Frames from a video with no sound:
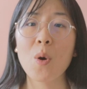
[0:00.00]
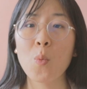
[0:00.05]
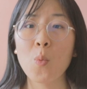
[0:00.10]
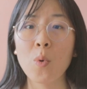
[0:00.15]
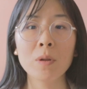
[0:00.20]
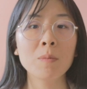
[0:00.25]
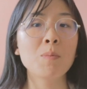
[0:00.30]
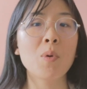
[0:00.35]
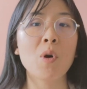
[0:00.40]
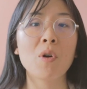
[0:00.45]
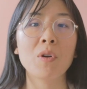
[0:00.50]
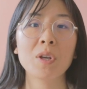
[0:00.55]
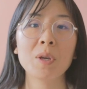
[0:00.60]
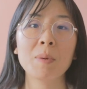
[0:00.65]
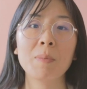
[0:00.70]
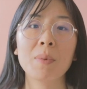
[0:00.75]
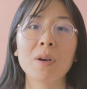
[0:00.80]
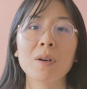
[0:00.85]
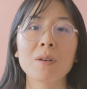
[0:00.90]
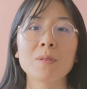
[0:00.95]
one
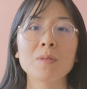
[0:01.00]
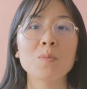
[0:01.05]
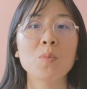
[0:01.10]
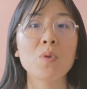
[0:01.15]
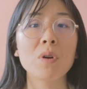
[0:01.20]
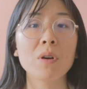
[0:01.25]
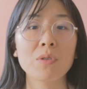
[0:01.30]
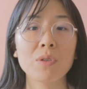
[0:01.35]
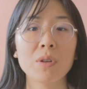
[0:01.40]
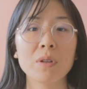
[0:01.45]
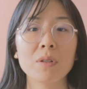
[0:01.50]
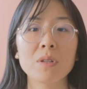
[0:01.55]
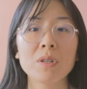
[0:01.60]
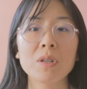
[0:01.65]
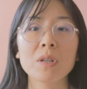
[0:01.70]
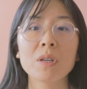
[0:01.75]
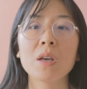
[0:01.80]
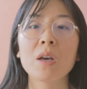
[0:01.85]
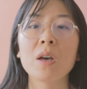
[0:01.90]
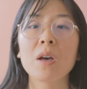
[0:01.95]
party becomes more
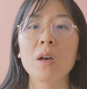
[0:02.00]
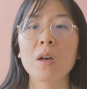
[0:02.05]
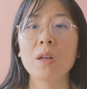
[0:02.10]
authentic